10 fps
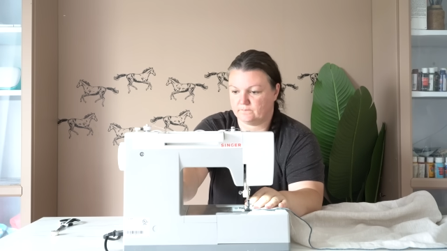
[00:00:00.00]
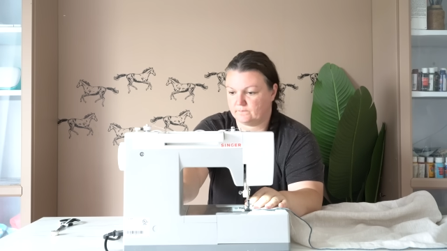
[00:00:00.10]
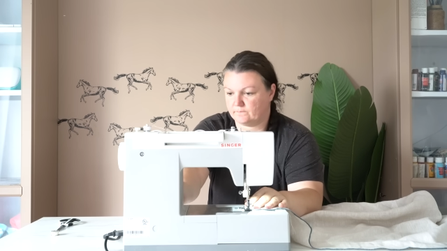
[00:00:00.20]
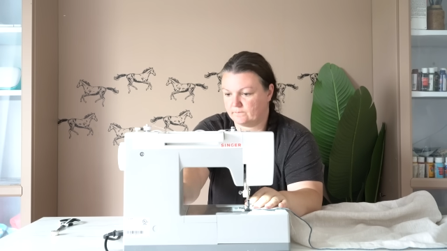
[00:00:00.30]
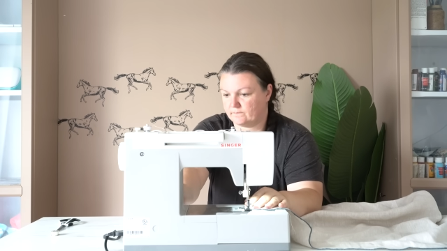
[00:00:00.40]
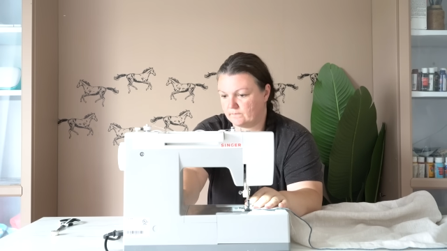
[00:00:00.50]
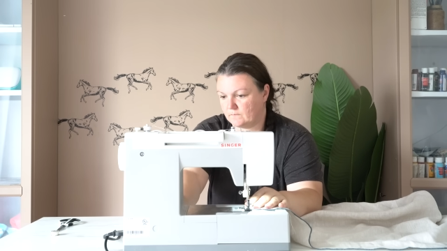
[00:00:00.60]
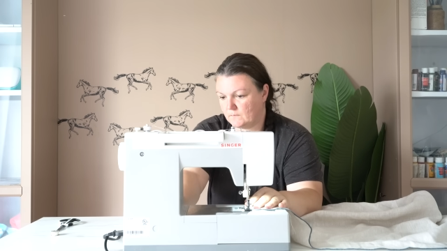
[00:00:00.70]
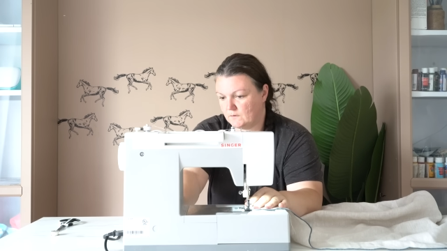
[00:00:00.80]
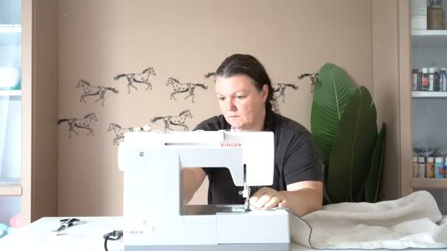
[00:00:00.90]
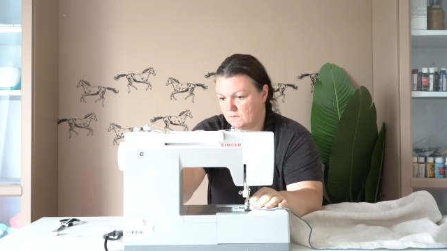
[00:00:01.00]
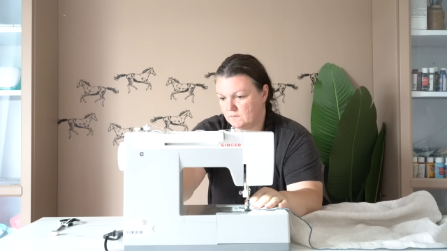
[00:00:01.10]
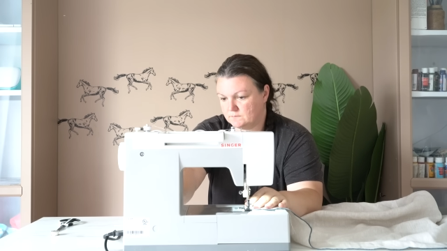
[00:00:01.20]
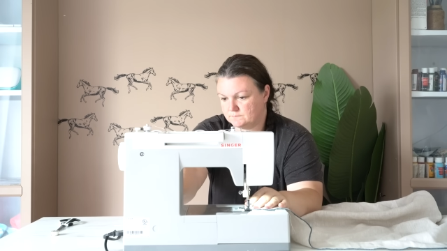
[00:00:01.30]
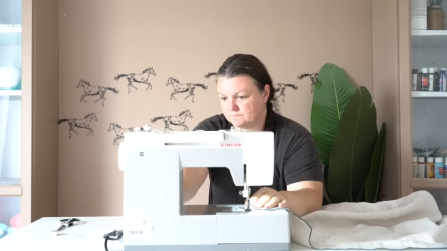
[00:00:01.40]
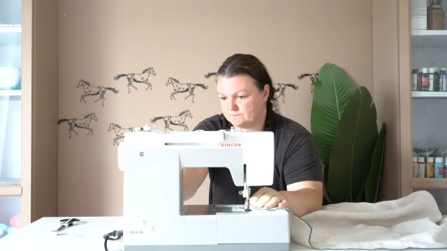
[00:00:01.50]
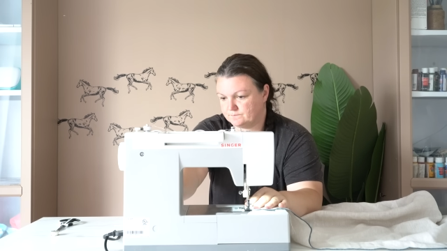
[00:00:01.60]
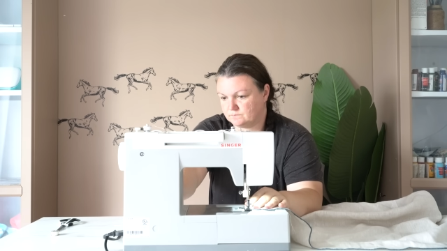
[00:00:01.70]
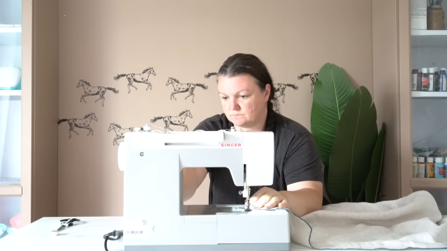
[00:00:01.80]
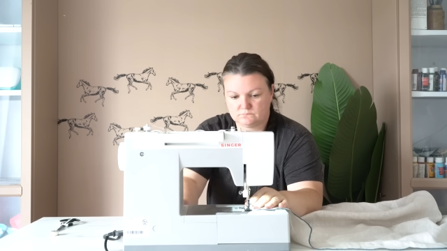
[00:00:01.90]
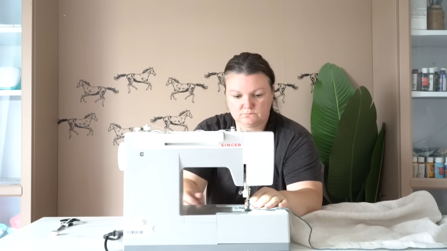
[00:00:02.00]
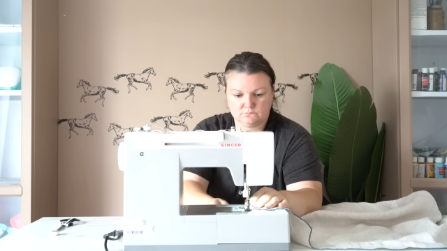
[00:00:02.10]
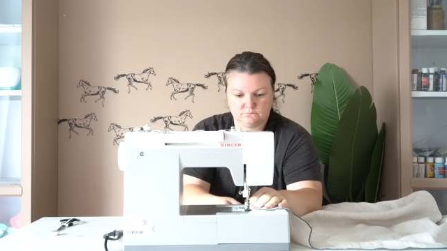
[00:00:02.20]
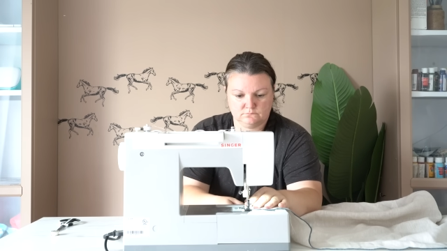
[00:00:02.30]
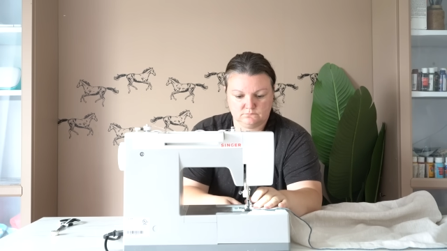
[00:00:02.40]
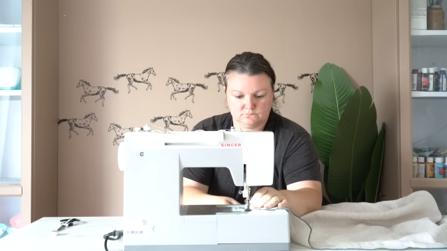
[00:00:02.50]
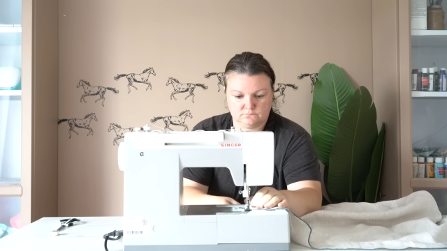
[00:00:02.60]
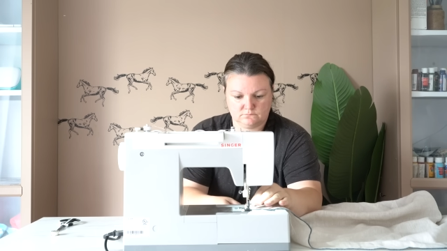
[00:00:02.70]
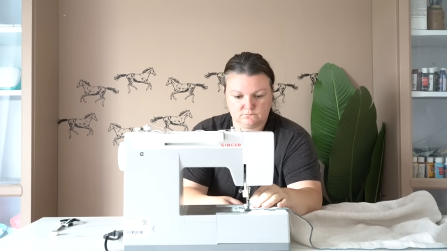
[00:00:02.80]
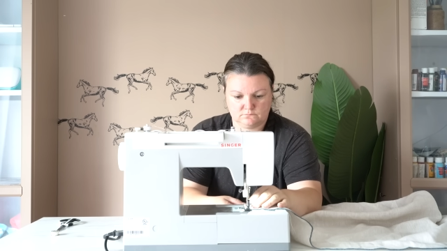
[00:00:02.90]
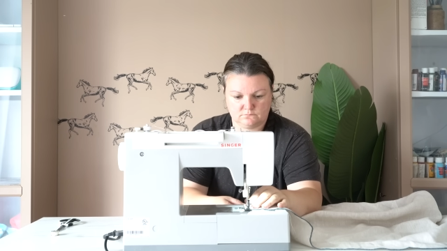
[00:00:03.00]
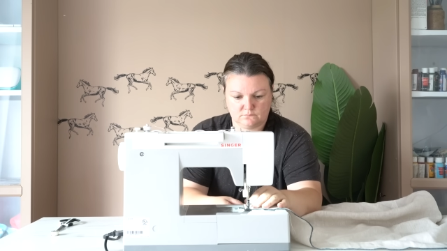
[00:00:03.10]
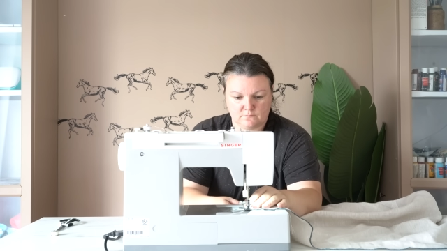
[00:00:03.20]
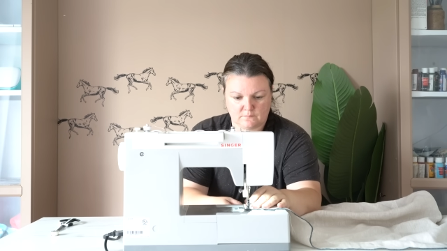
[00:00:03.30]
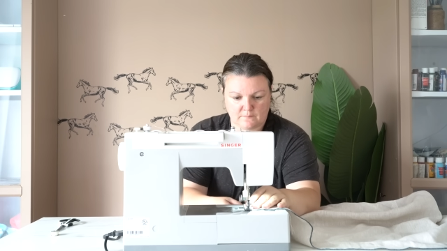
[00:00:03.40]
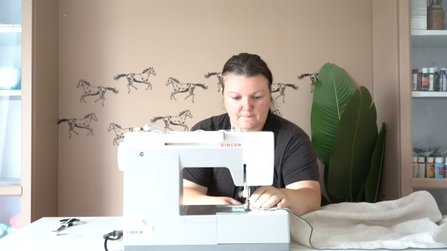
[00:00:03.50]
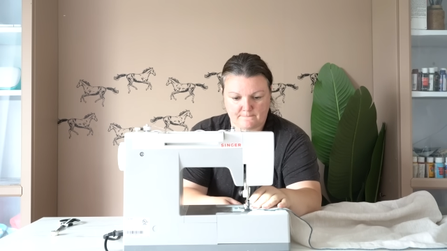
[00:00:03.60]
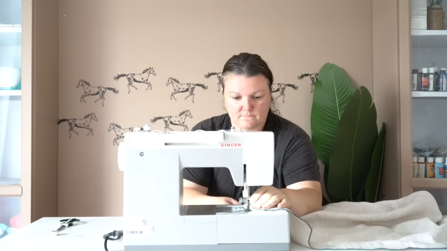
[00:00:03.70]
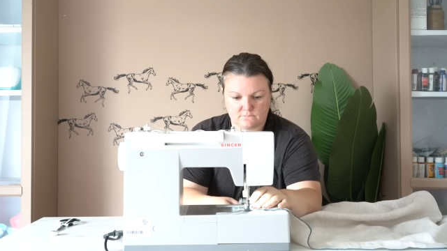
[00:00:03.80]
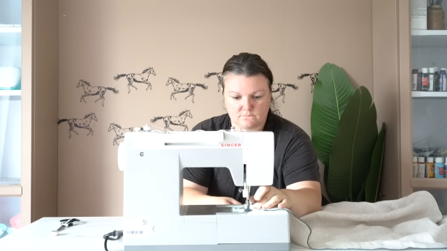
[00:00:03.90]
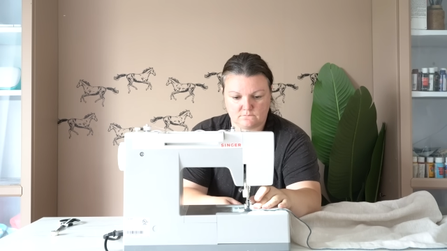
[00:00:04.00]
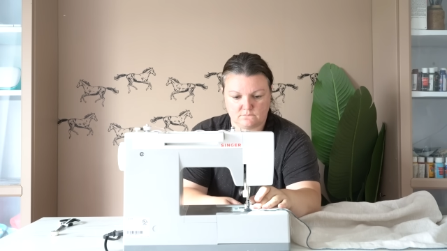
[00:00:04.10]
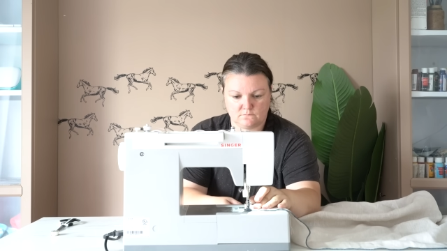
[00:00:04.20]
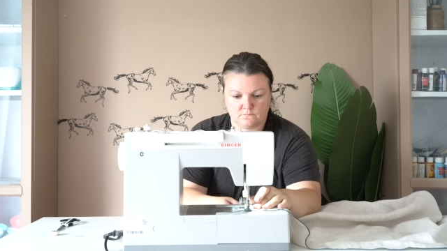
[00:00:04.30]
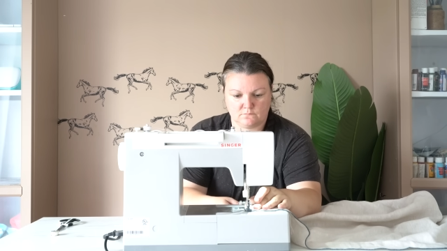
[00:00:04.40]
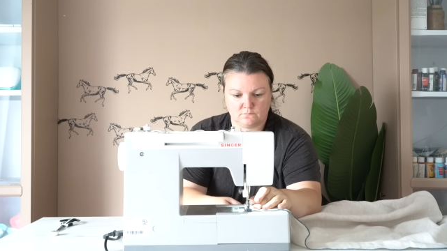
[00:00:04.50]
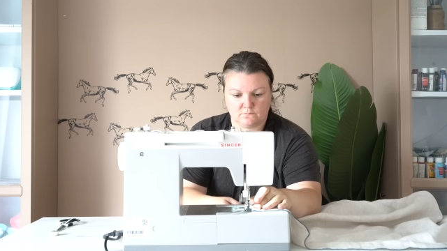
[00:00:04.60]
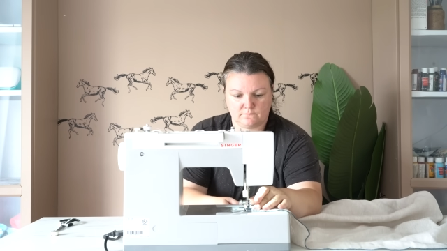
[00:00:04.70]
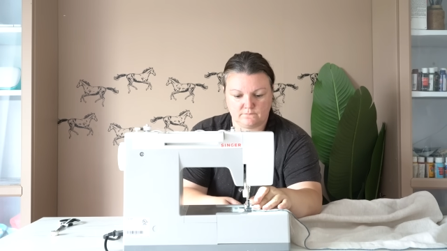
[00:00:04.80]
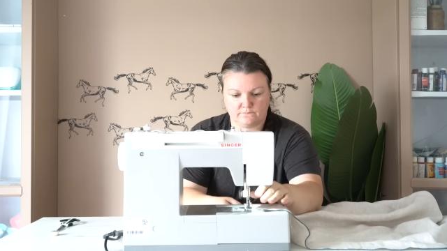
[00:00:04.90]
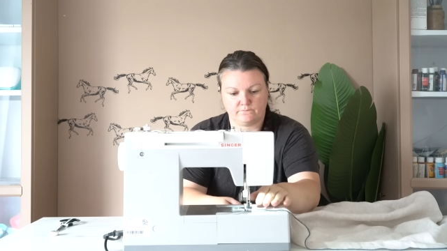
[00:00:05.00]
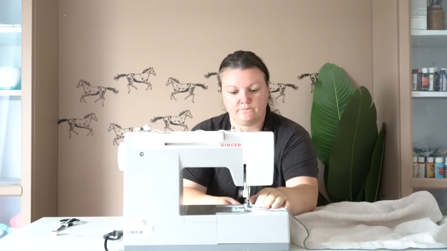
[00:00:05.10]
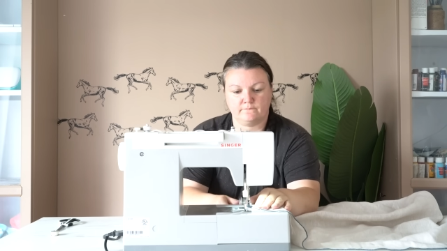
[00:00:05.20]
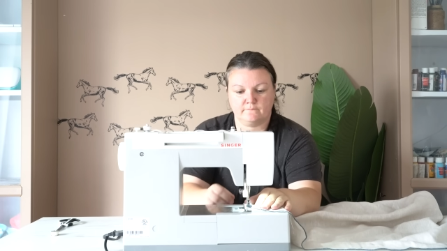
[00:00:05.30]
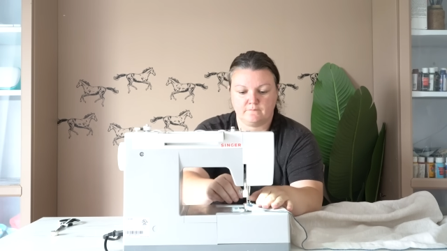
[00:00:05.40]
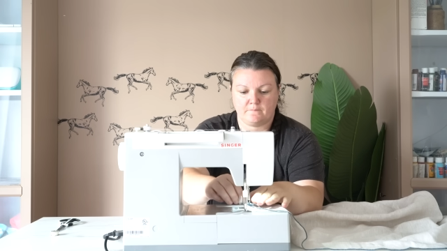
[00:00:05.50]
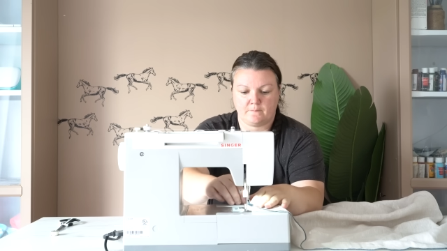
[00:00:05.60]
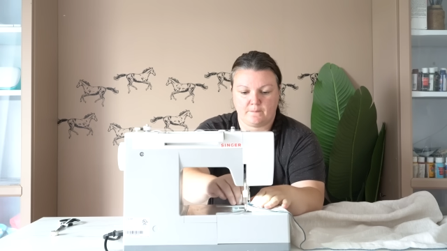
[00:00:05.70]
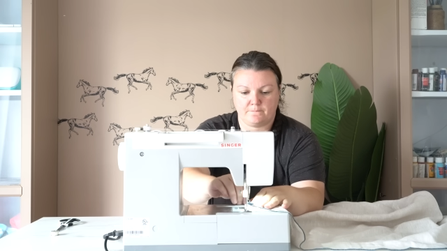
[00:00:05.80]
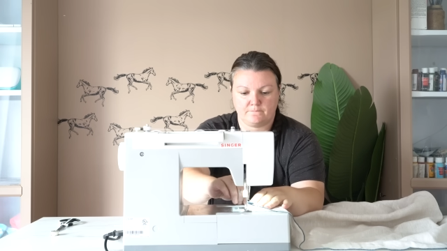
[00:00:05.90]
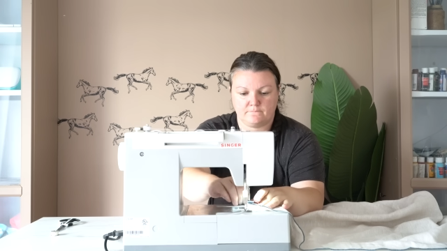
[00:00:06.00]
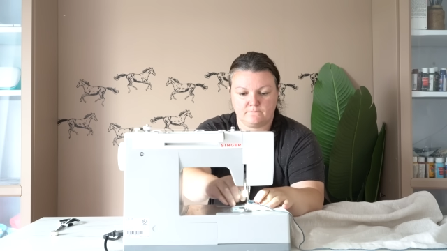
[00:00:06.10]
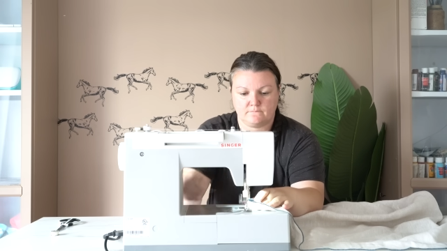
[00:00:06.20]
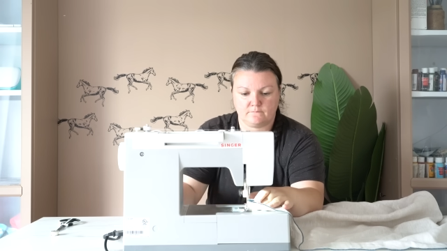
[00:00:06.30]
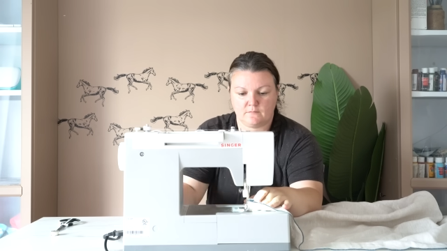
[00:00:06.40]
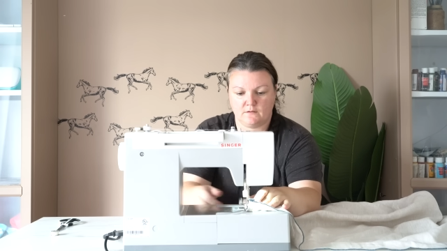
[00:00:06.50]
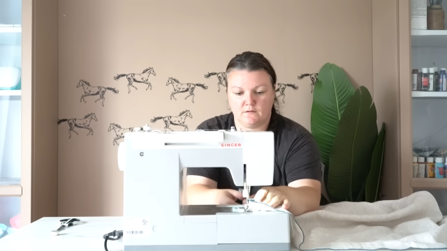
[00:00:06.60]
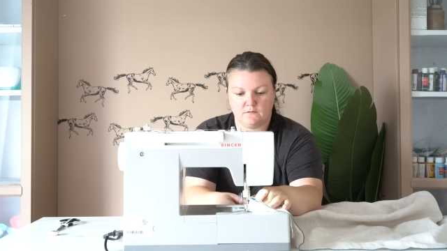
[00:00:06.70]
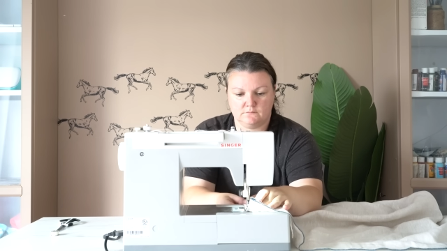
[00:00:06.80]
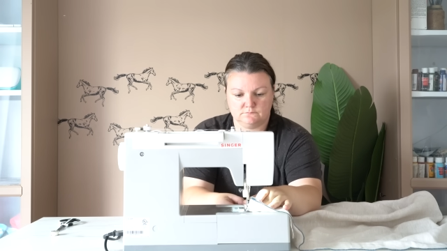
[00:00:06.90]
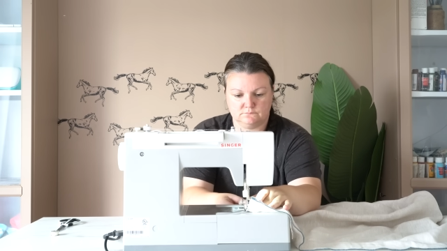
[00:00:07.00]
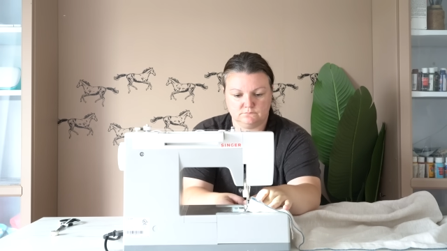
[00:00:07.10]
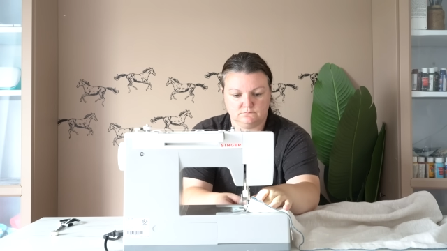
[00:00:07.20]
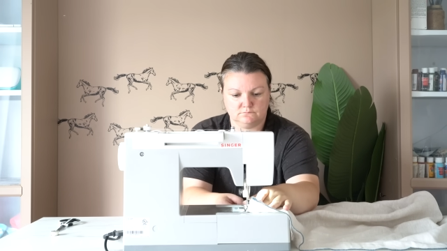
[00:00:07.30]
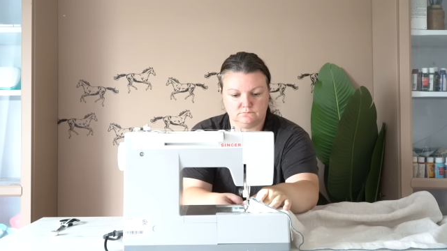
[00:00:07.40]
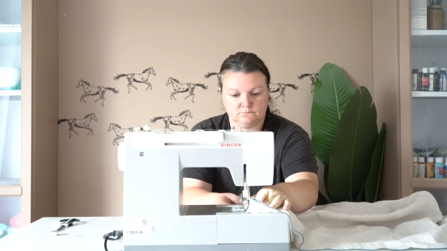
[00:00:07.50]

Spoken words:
Nothing is said.